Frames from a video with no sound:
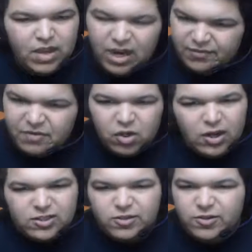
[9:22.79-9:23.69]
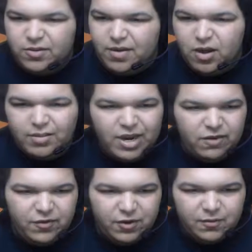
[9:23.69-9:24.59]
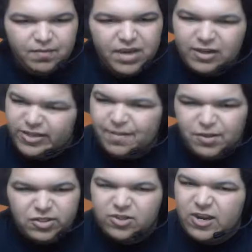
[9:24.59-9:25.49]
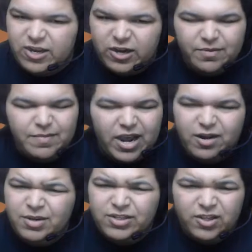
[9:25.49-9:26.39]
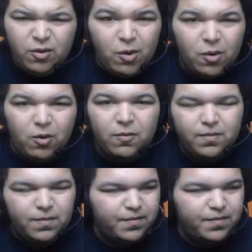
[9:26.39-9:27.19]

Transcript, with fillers: I've never lost to the, on the battlefield. I'll zap you just like I did my enemies in the war.